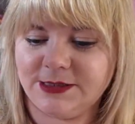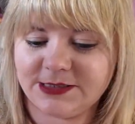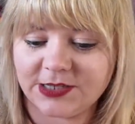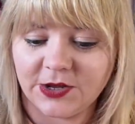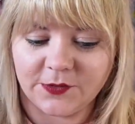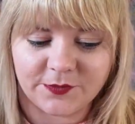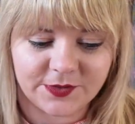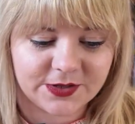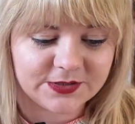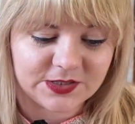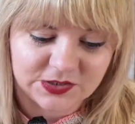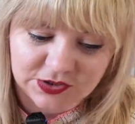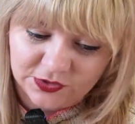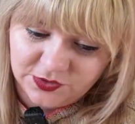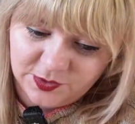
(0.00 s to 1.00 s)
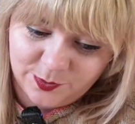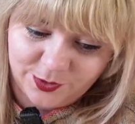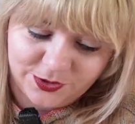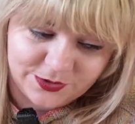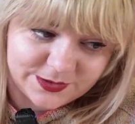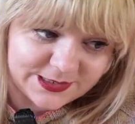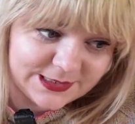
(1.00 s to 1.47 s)
So those are 2 new
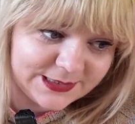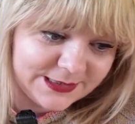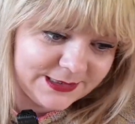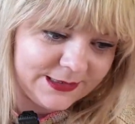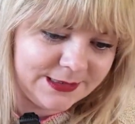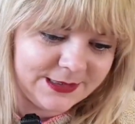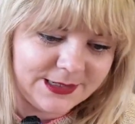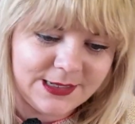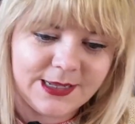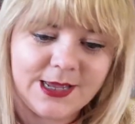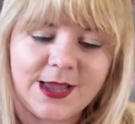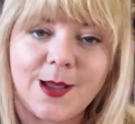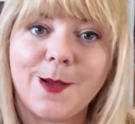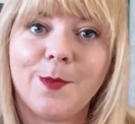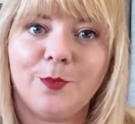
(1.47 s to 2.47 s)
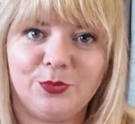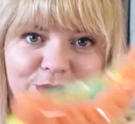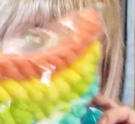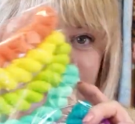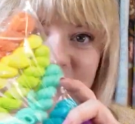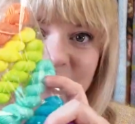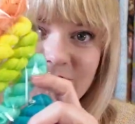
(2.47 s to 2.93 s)
books.
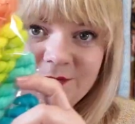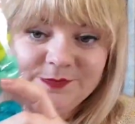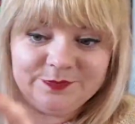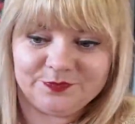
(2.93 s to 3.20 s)
Bristol